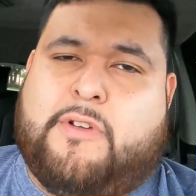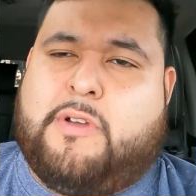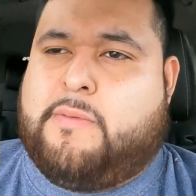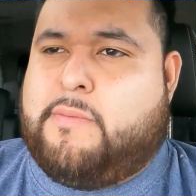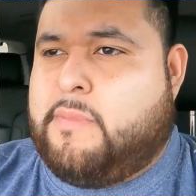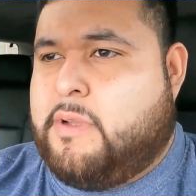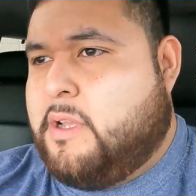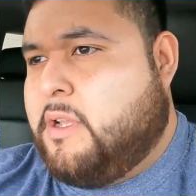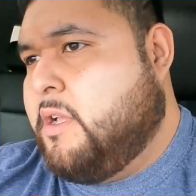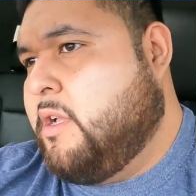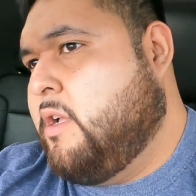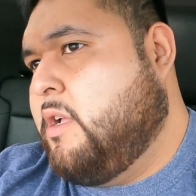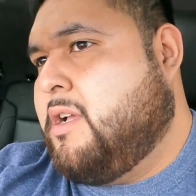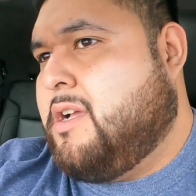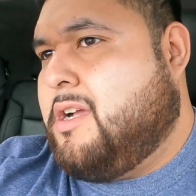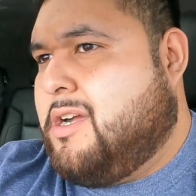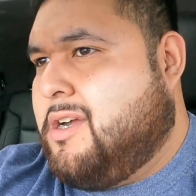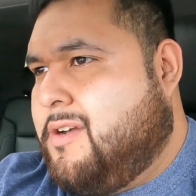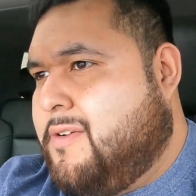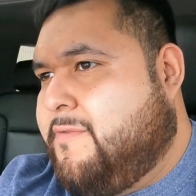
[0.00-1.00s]
from
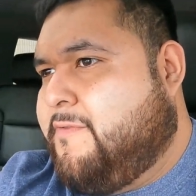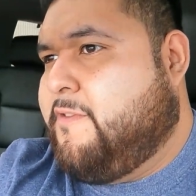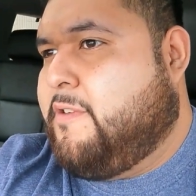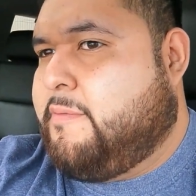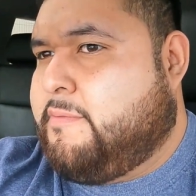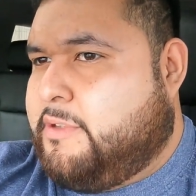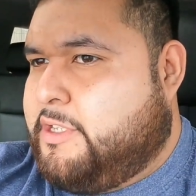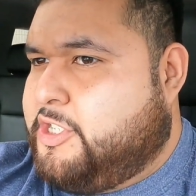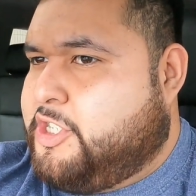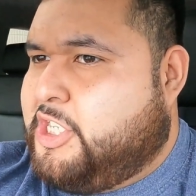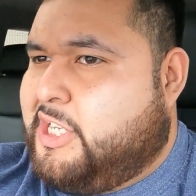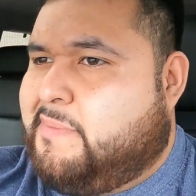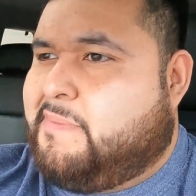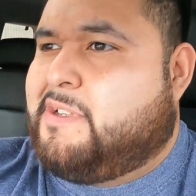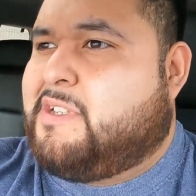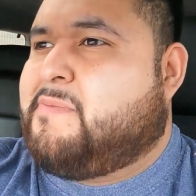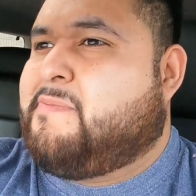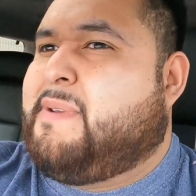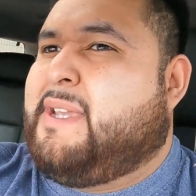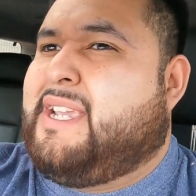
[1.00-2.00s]
the
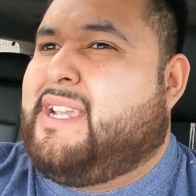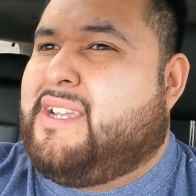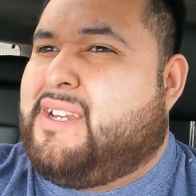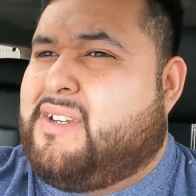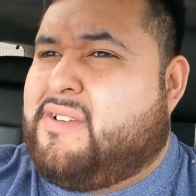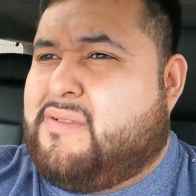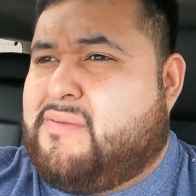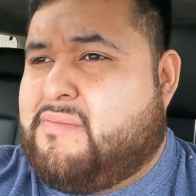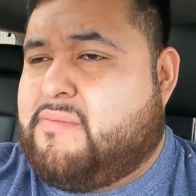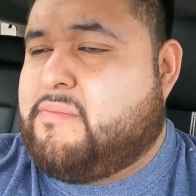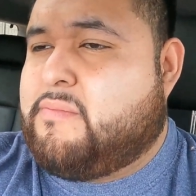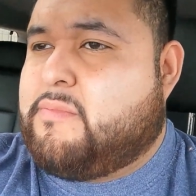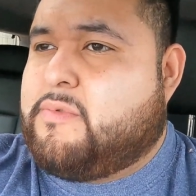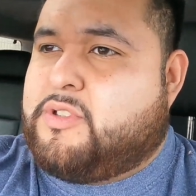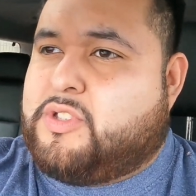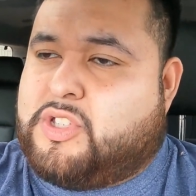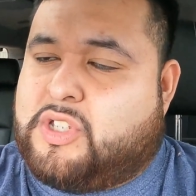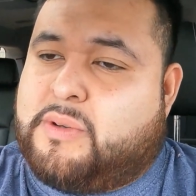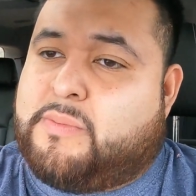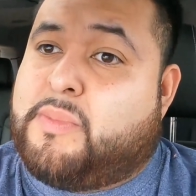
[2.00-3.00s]
cheapest being
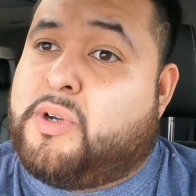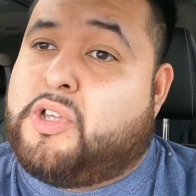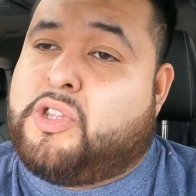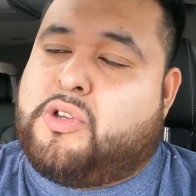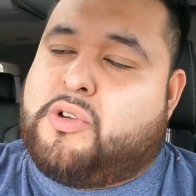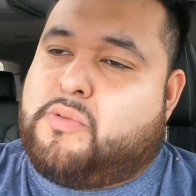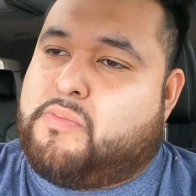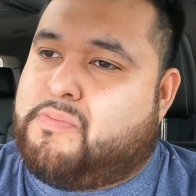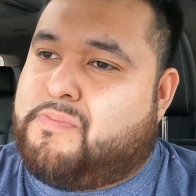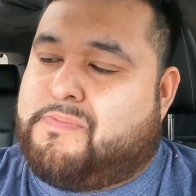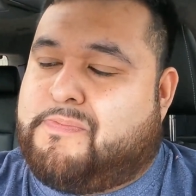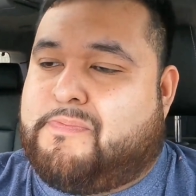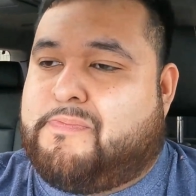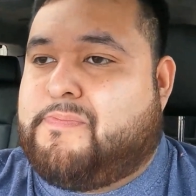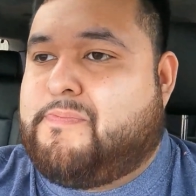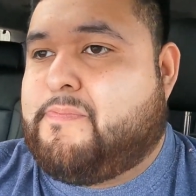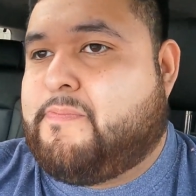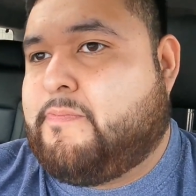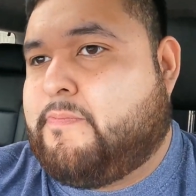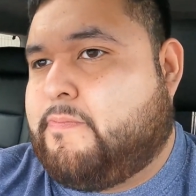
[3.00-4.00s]
some other
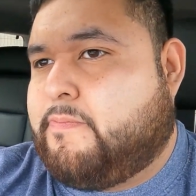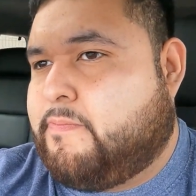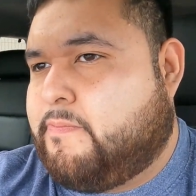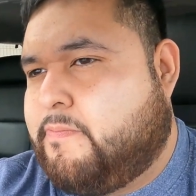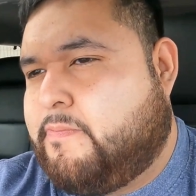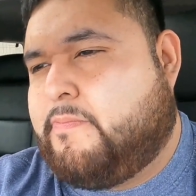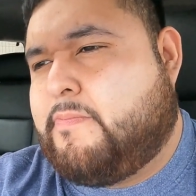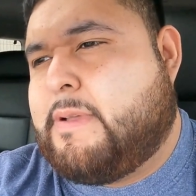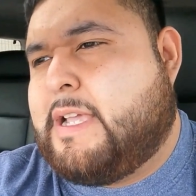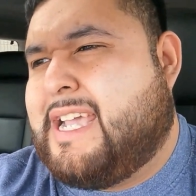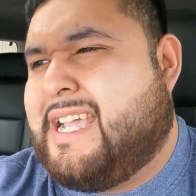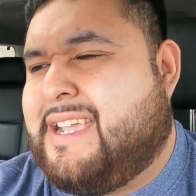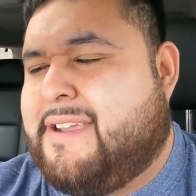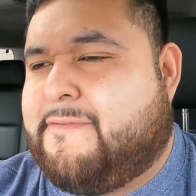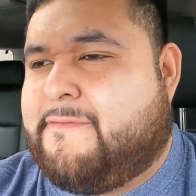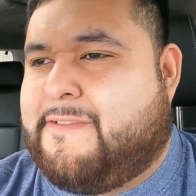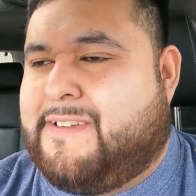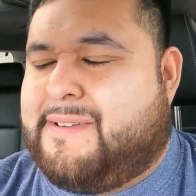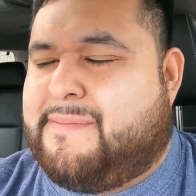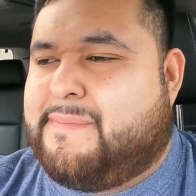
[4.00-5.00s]

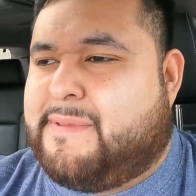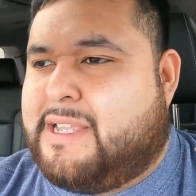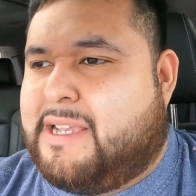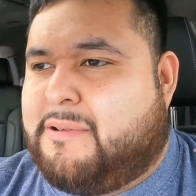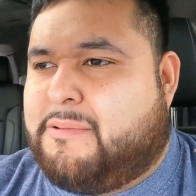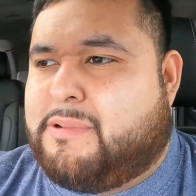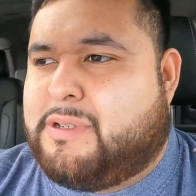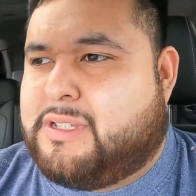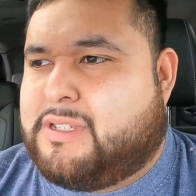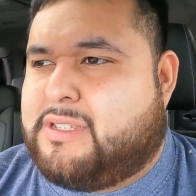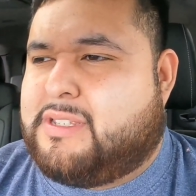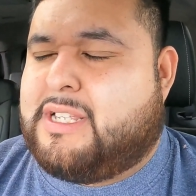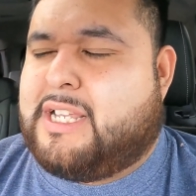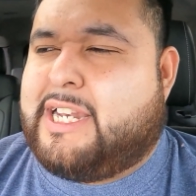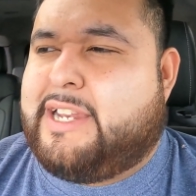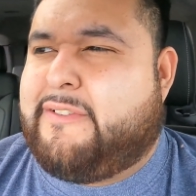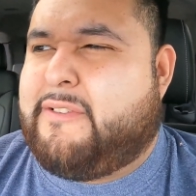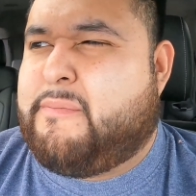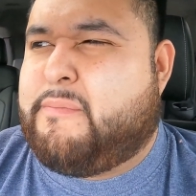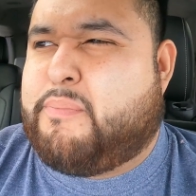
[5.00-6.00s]
AFM that was
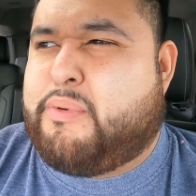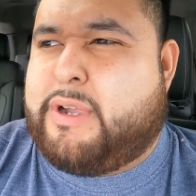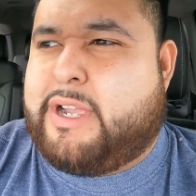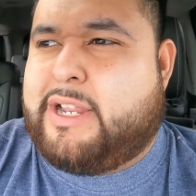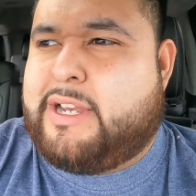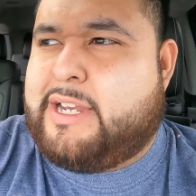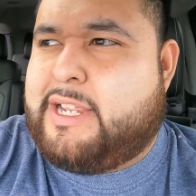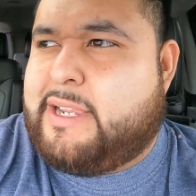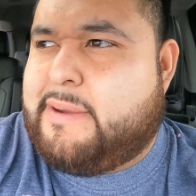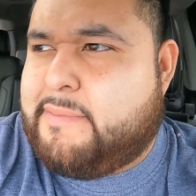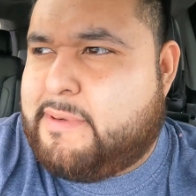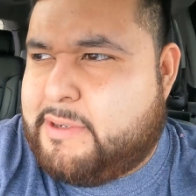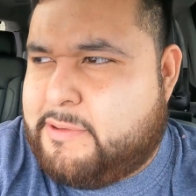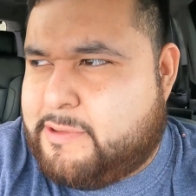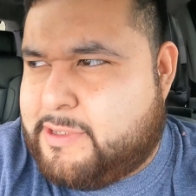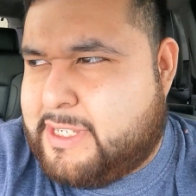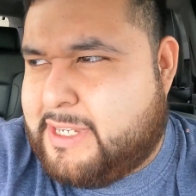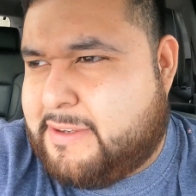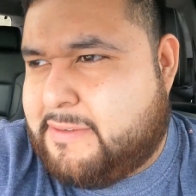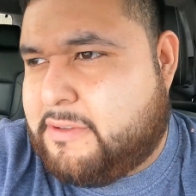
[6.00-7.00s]
not even brand named. It
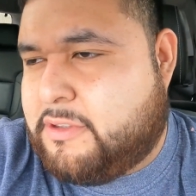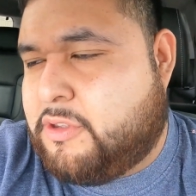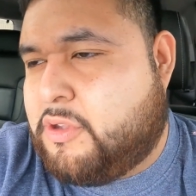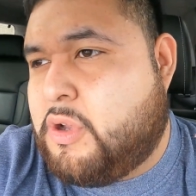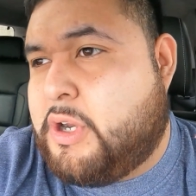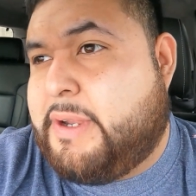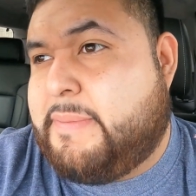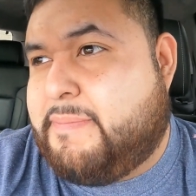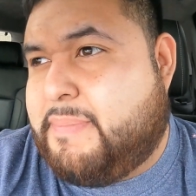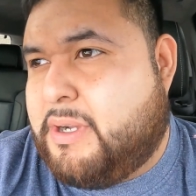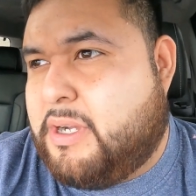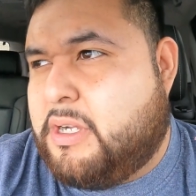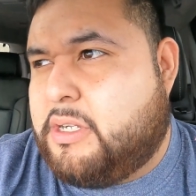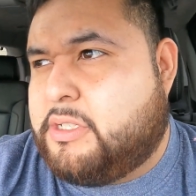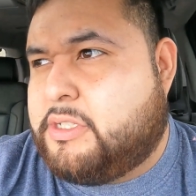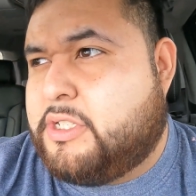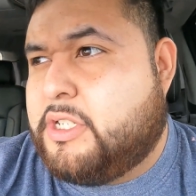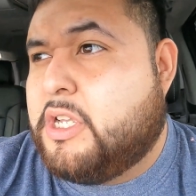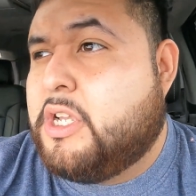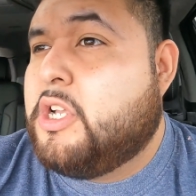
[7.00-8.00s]
was like 30
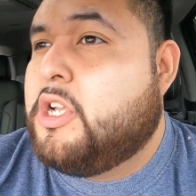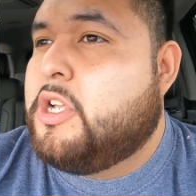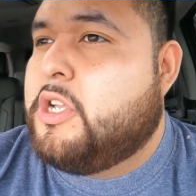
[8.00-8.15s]
bucks